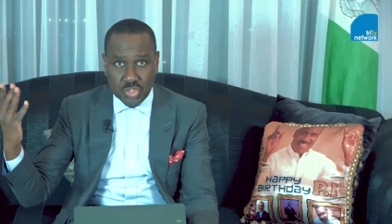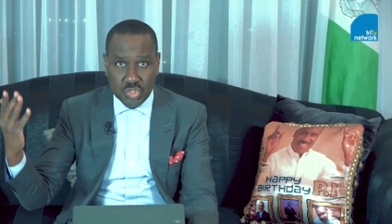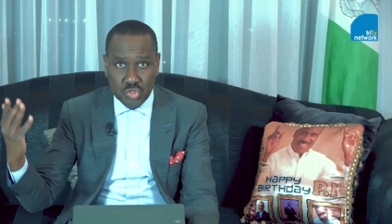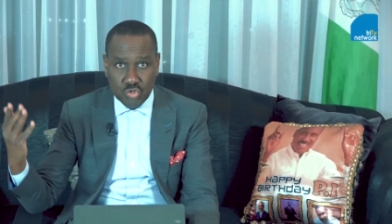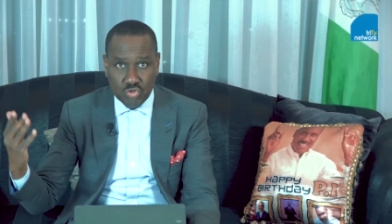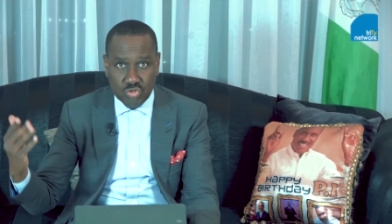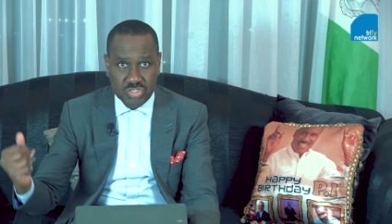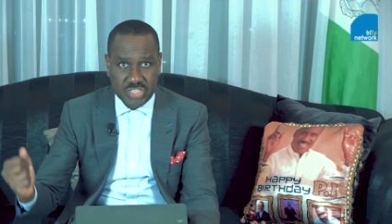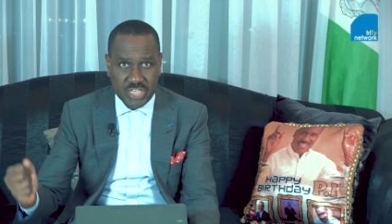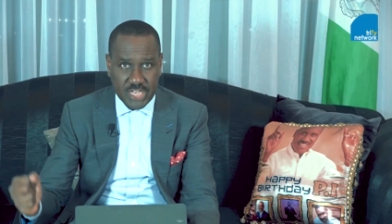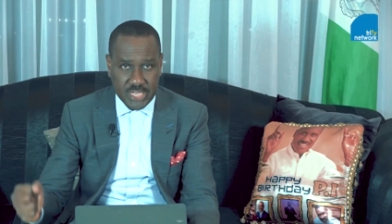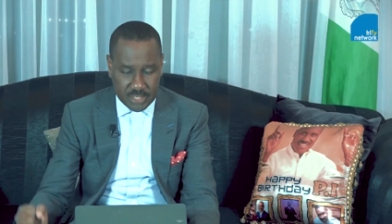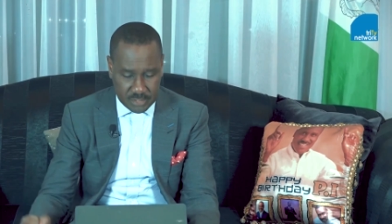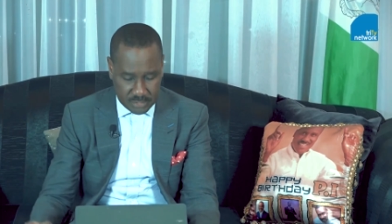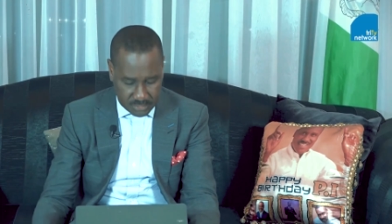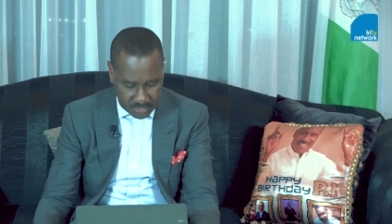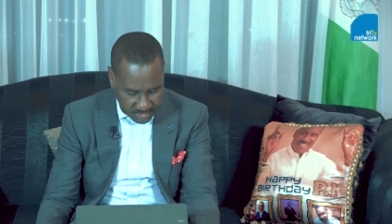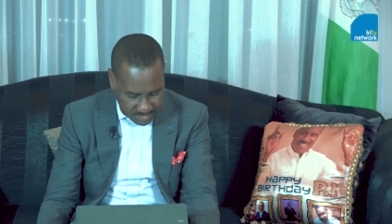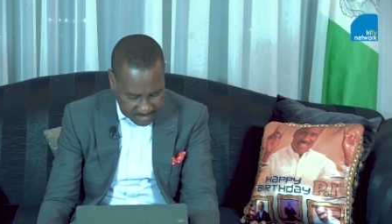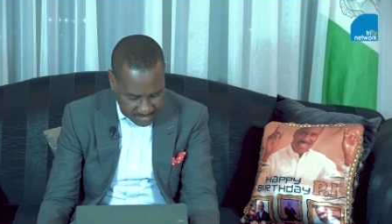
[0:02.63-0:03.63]
Tuesday,
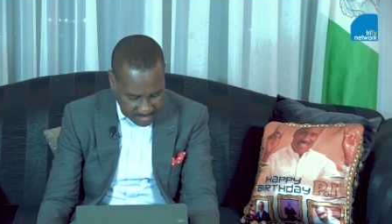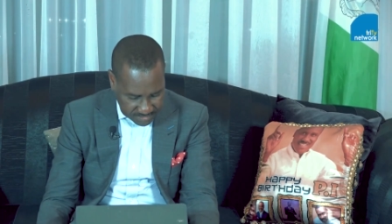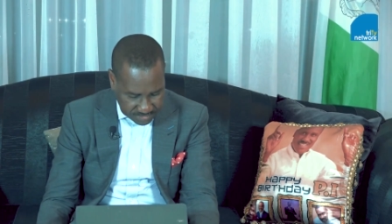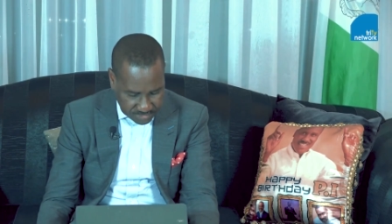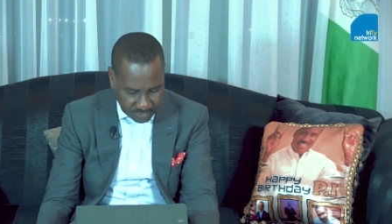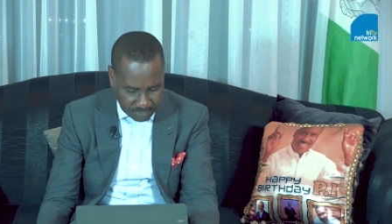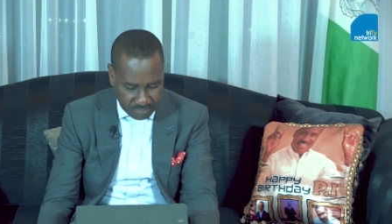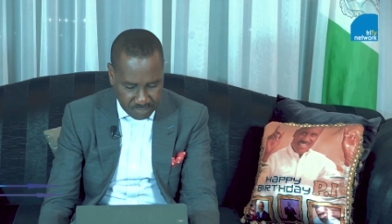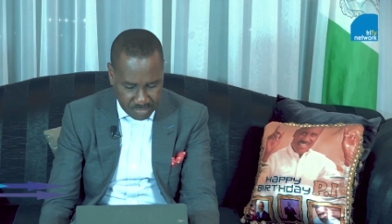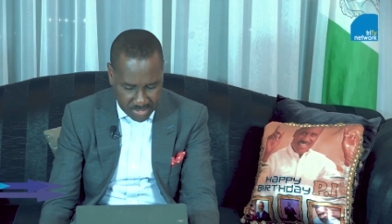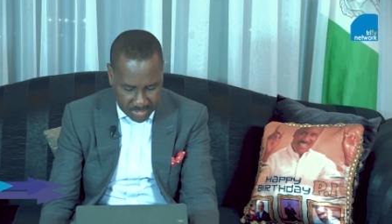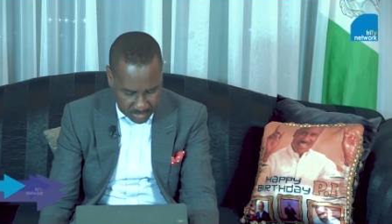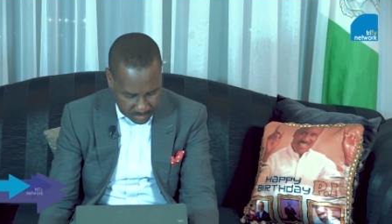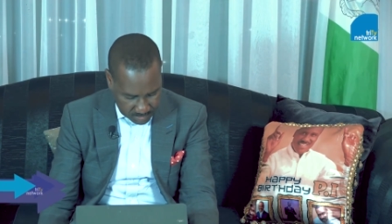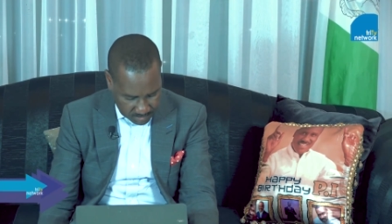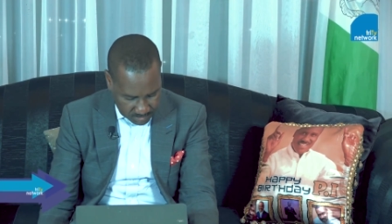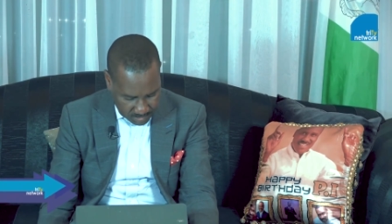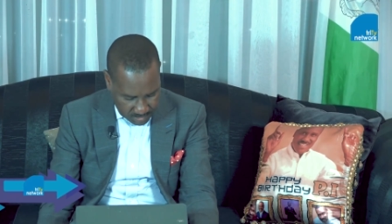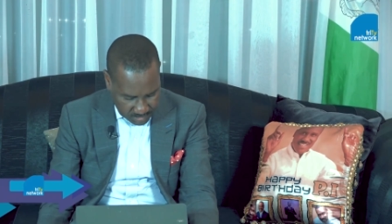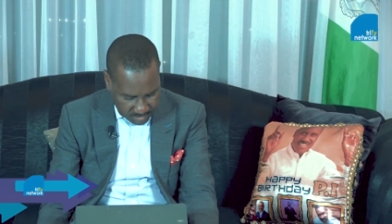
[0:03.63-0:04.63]
the 10th of May,
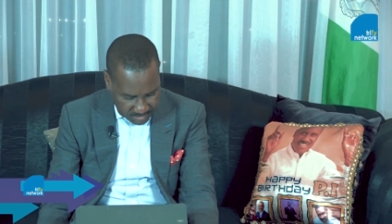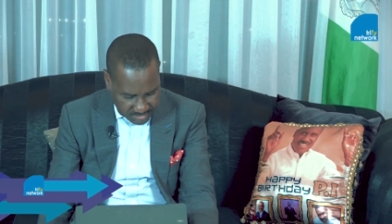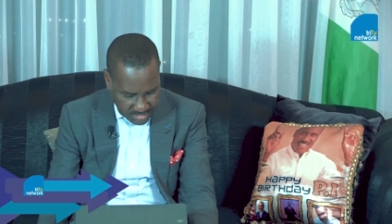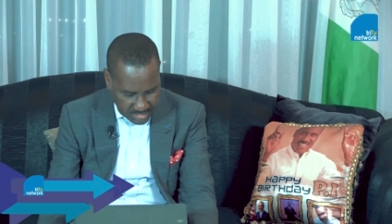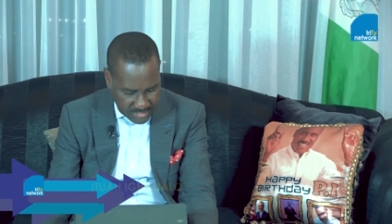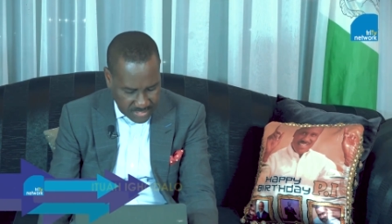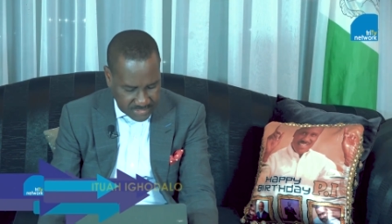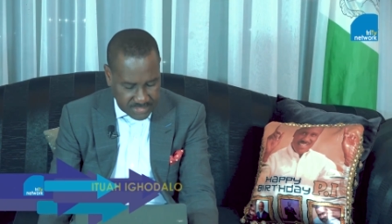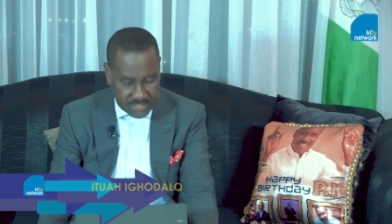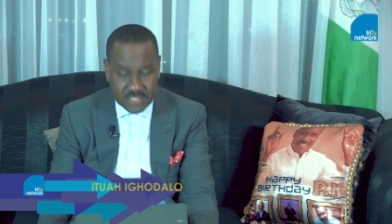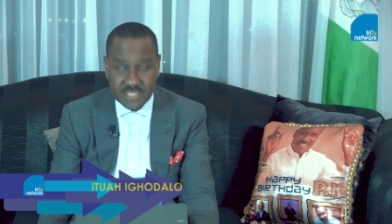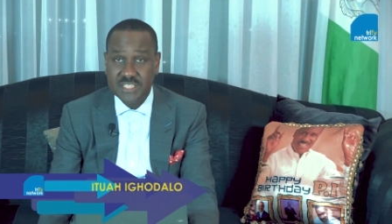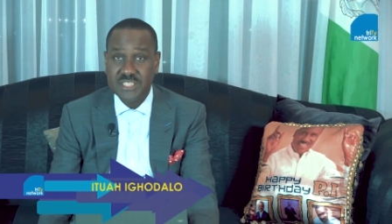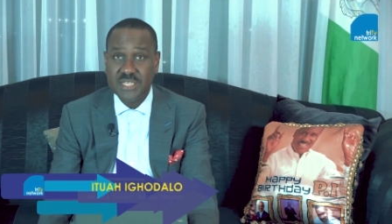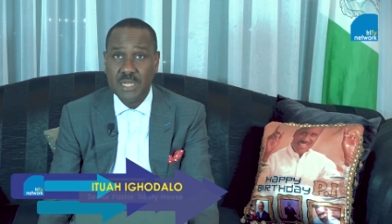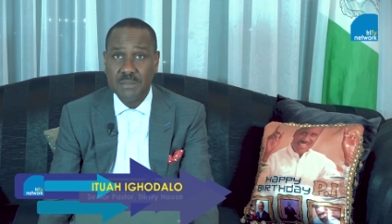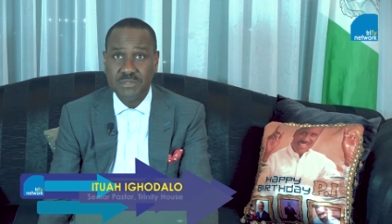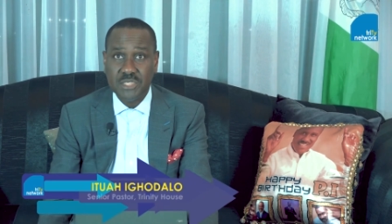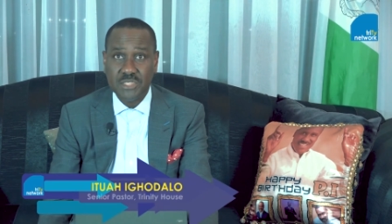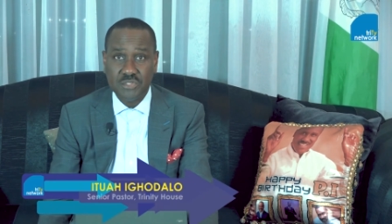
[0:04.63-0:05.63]
Genesis
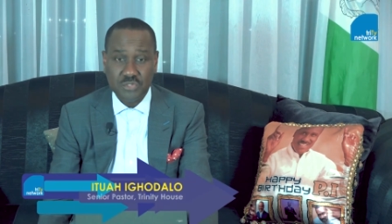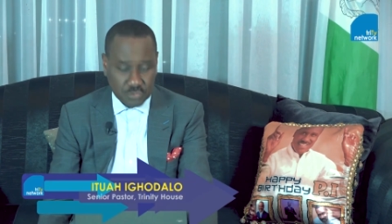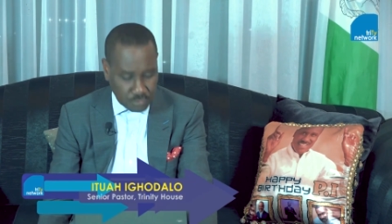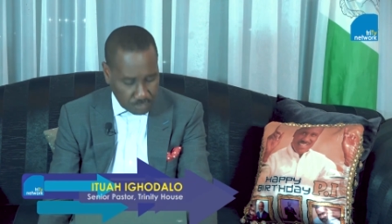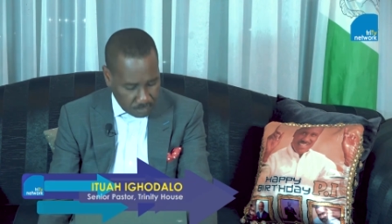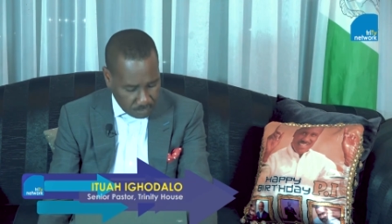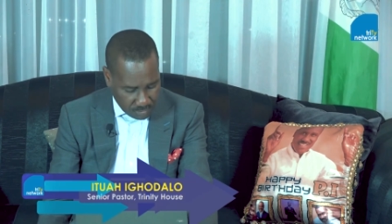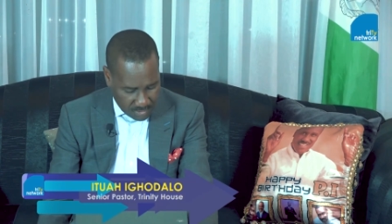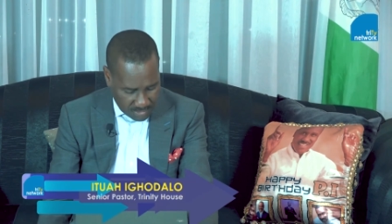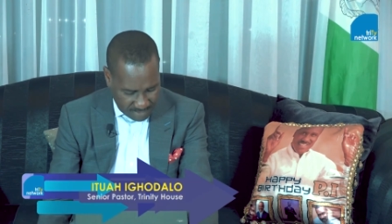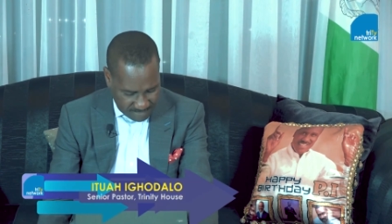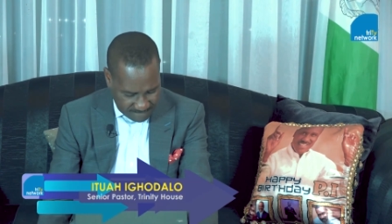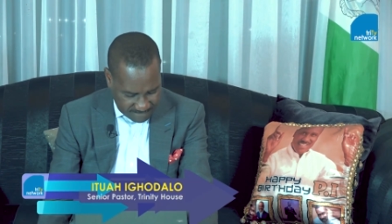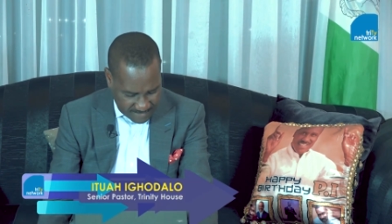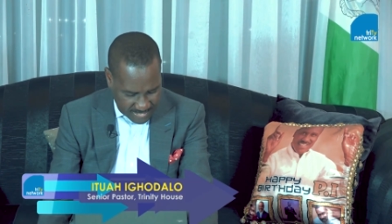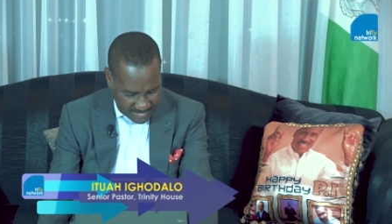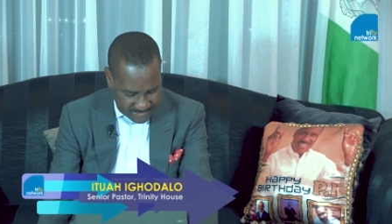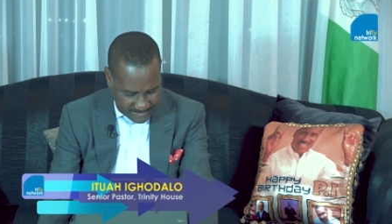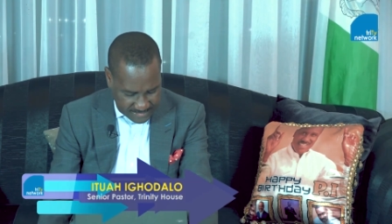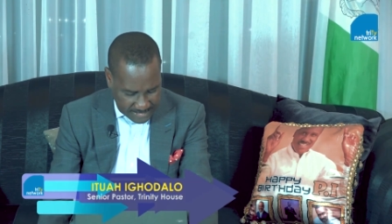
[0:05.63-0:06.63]
chapter 2,
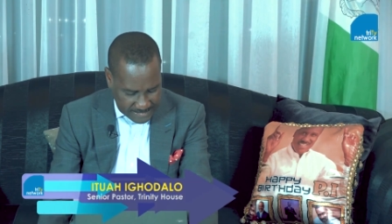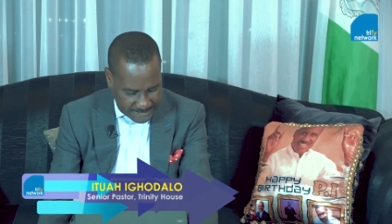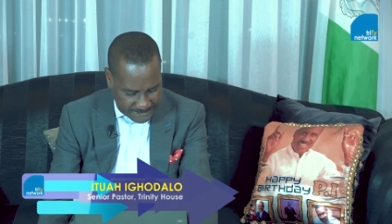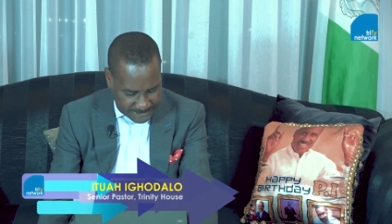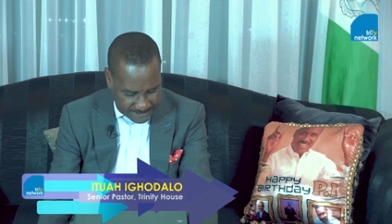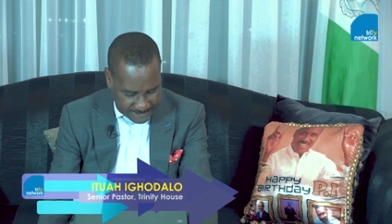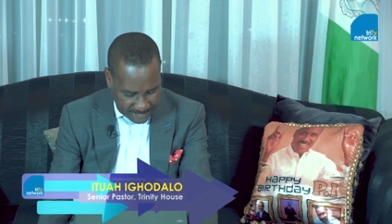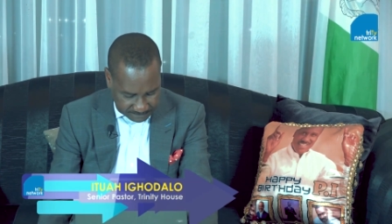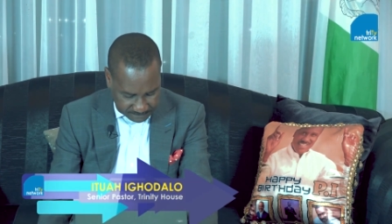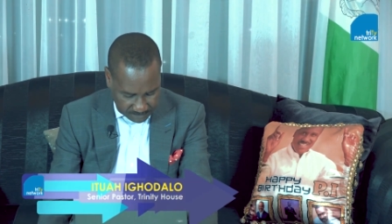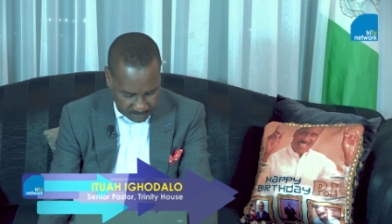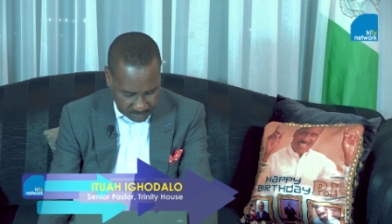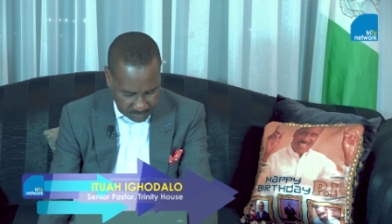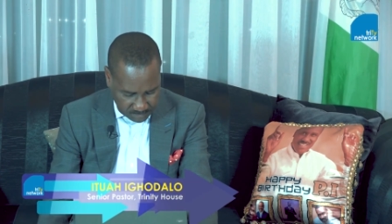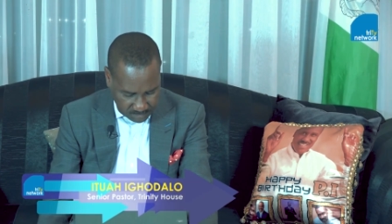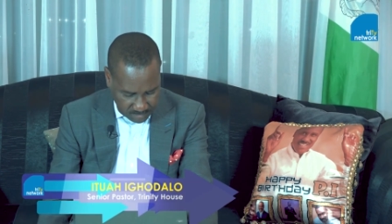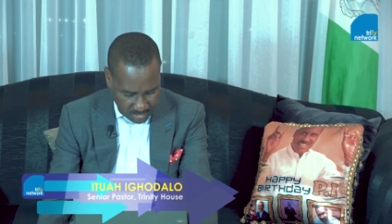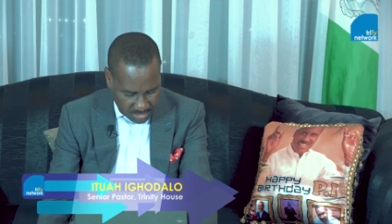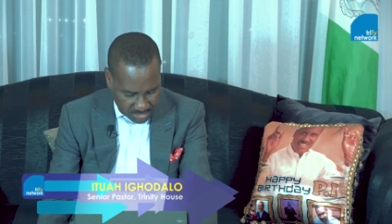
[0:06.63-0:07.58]
verse 7.